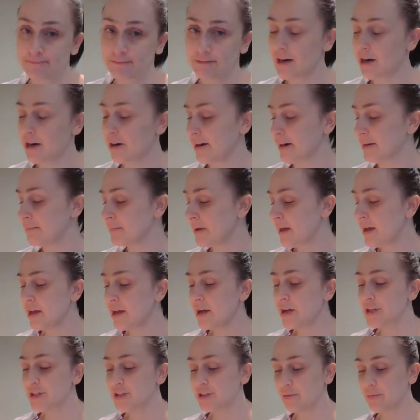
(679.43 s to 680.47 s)
All right,
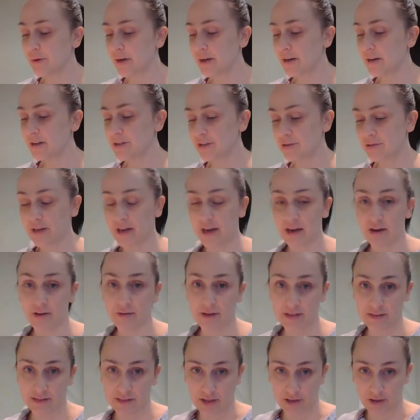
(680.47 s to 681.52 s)
so what I'll do now
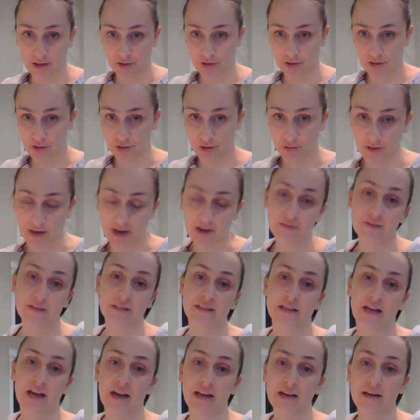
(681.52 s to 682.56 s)
is I'll sew down the
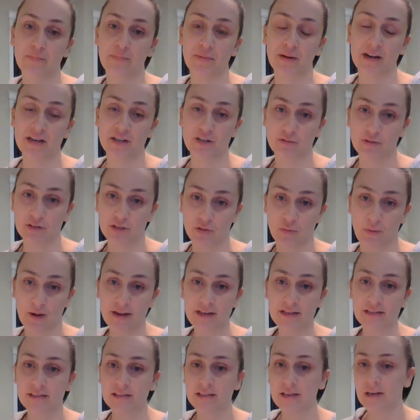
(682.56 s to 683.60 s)
side, but I do it
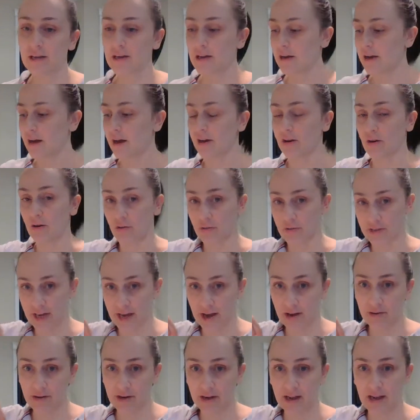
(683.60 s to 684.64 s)
twice. I go
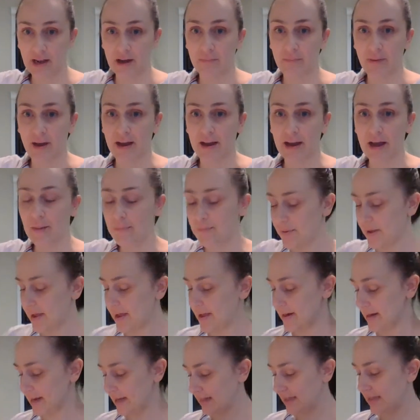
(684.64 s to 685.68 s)
down and I come back up,
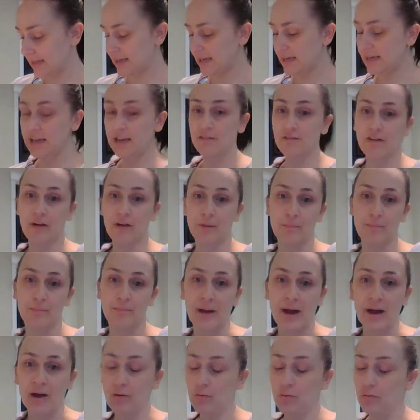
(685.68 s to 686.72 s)
and I leave
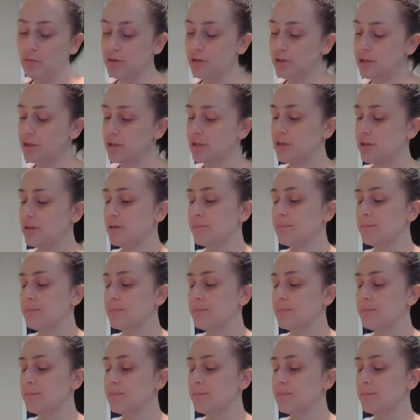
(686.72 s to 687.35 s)
about